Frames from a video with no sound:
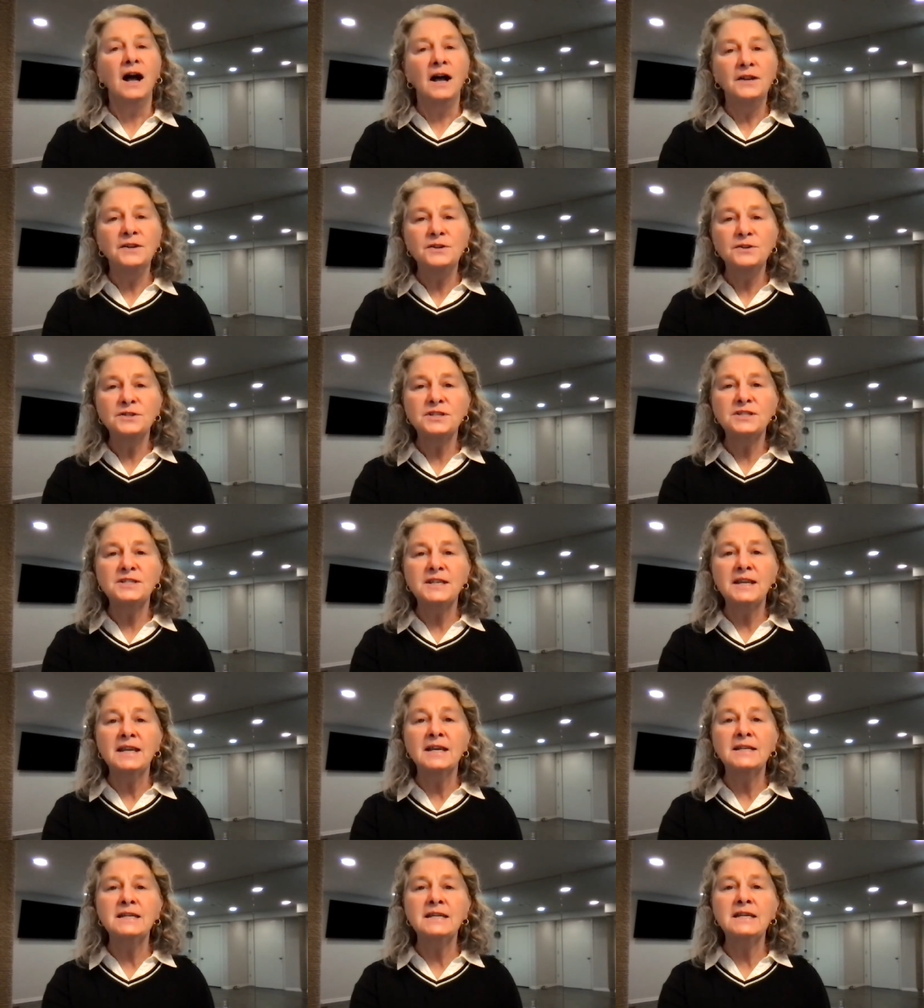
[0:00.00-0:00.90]

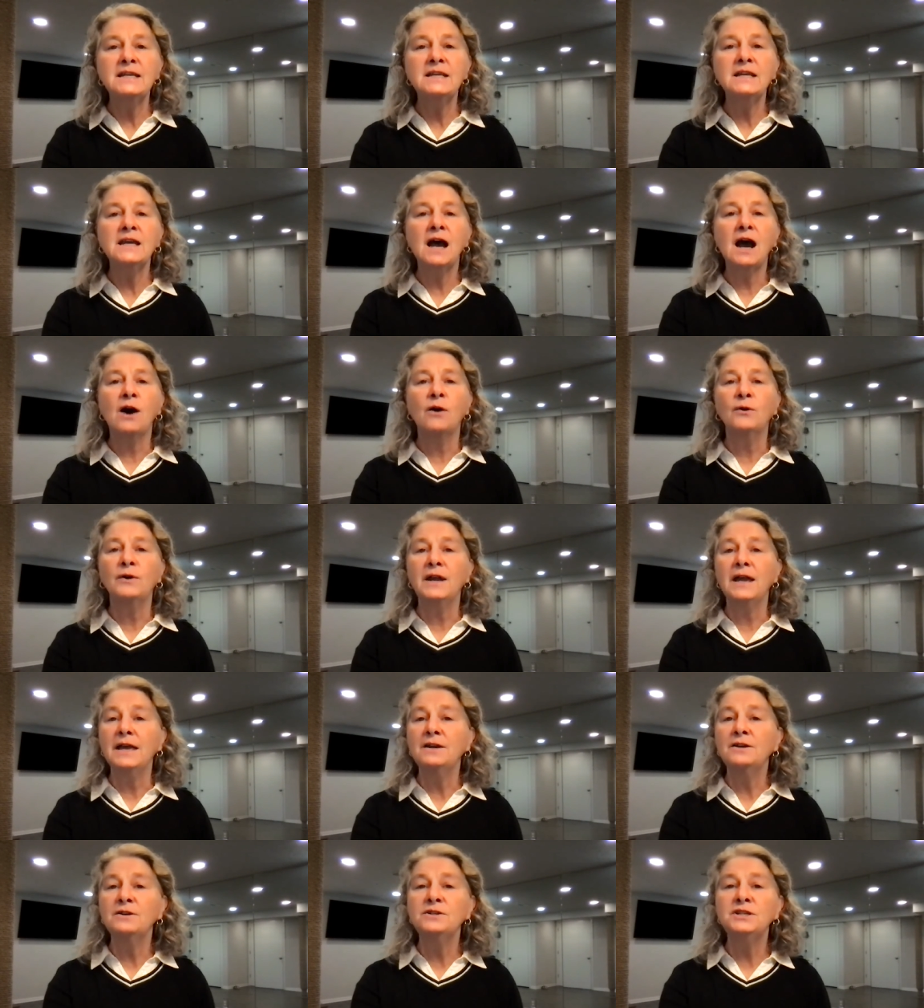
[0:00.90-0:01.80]
Understanding our
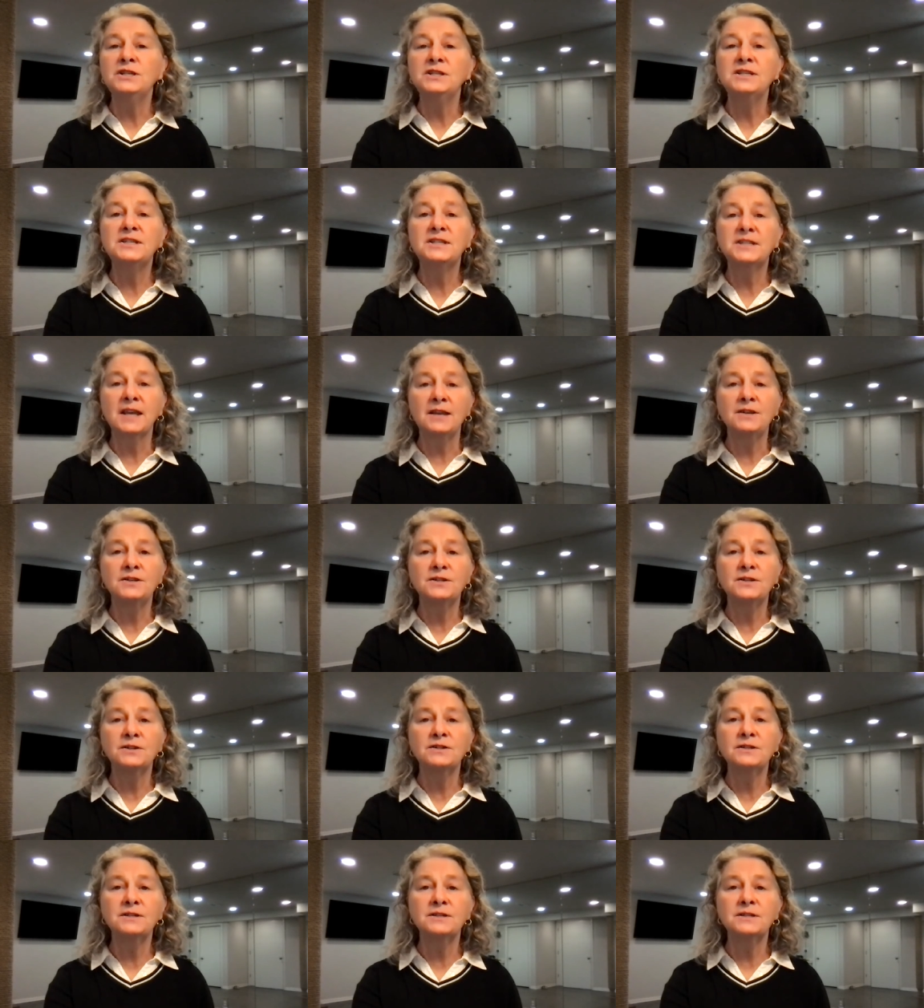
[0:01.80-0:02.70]
energy
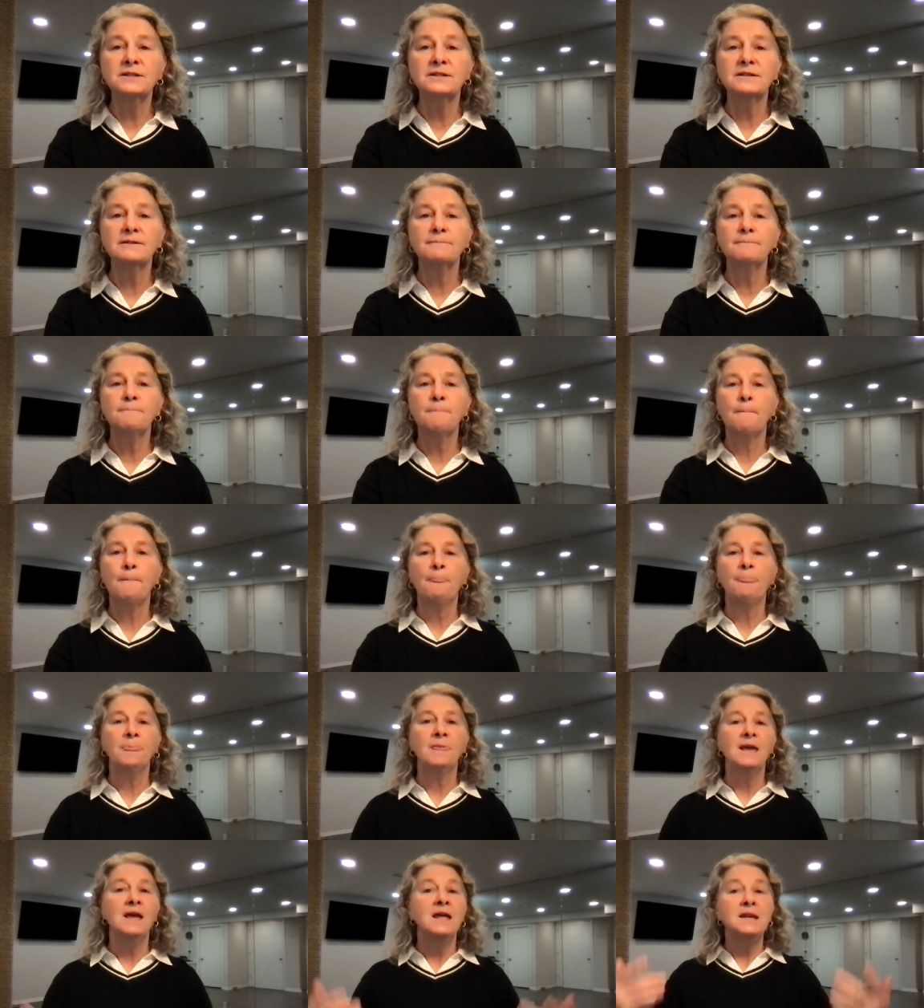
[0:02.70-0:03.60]
centers,
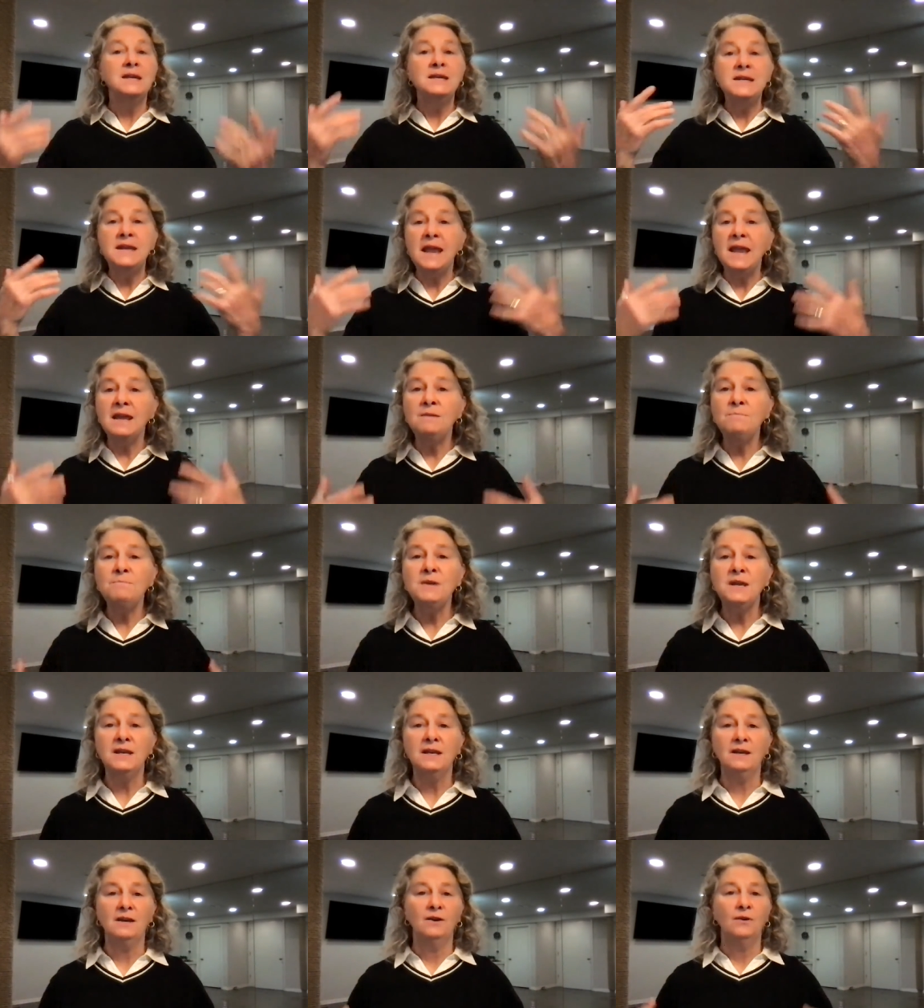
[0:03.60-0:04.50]

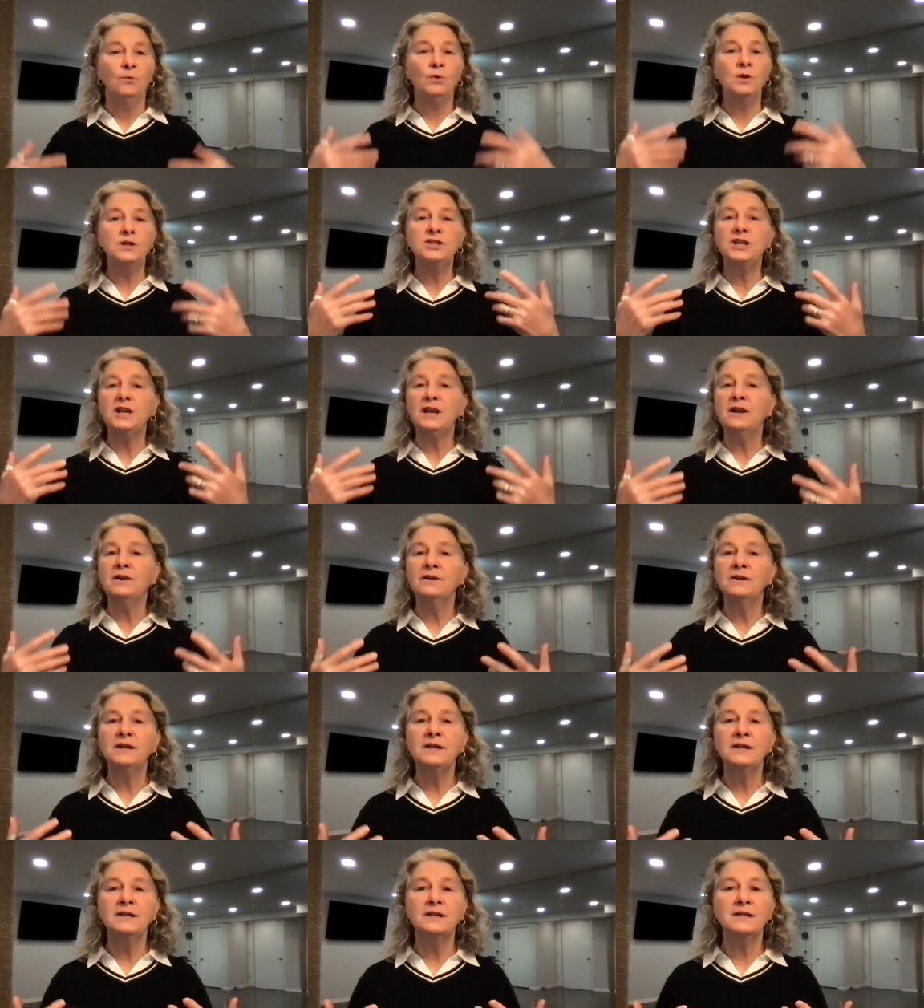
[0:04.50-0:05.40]
naming which
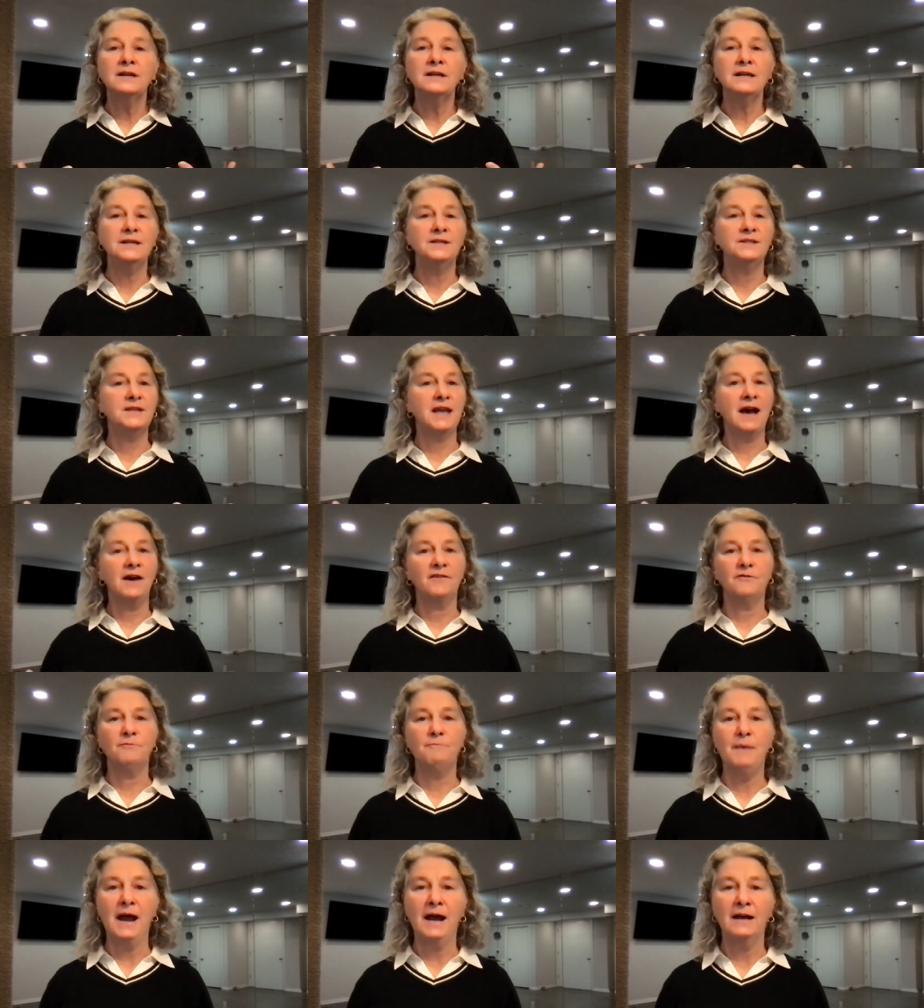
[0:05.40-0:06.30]
area is out
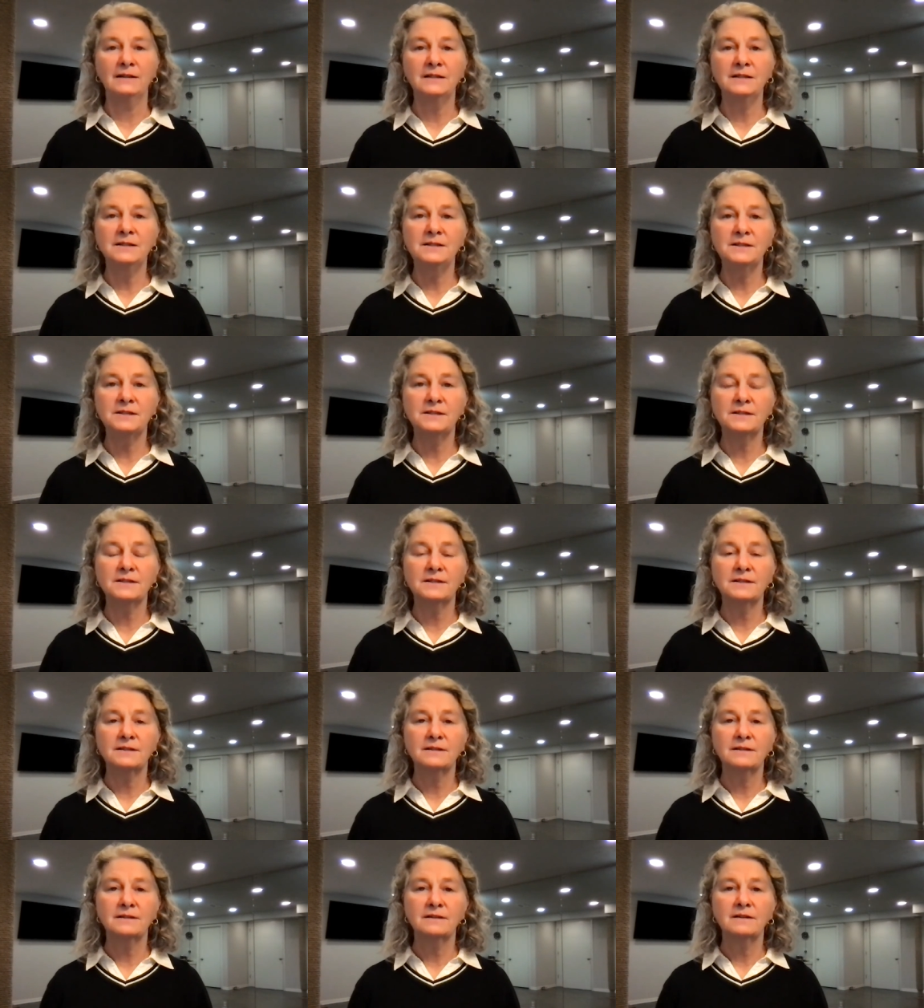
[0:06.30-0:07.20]
of
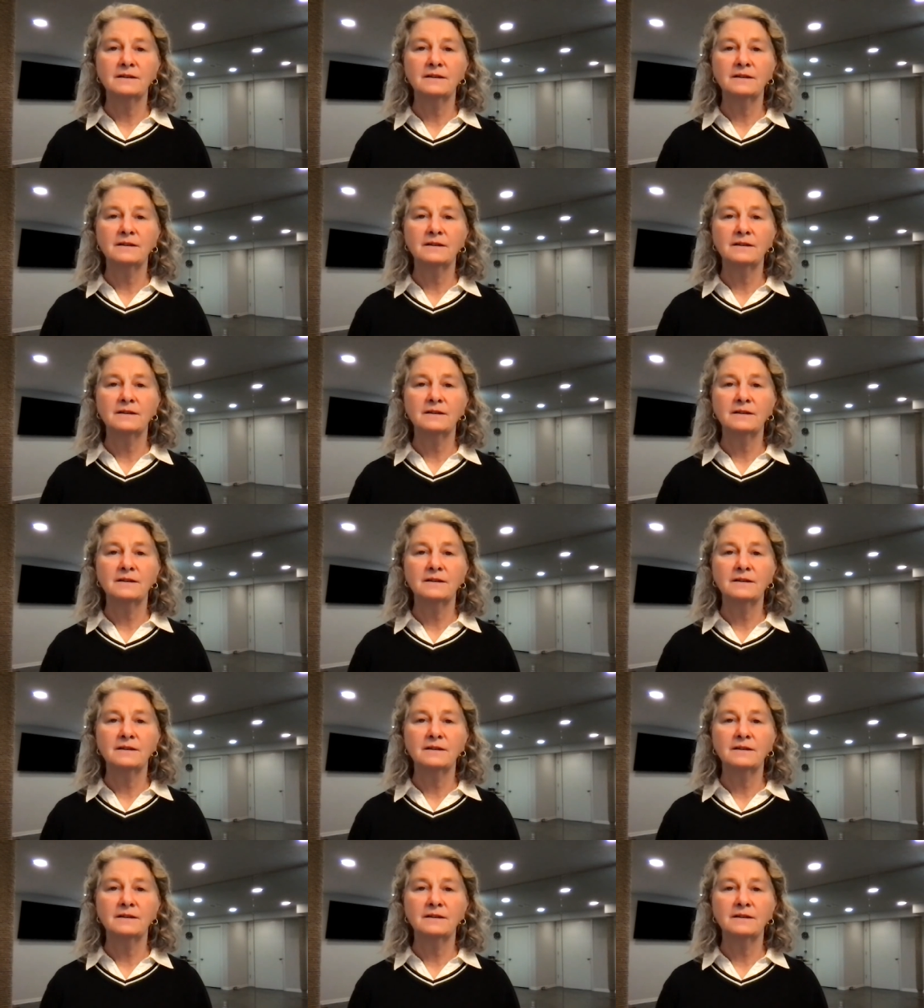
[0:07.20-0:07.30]
balance,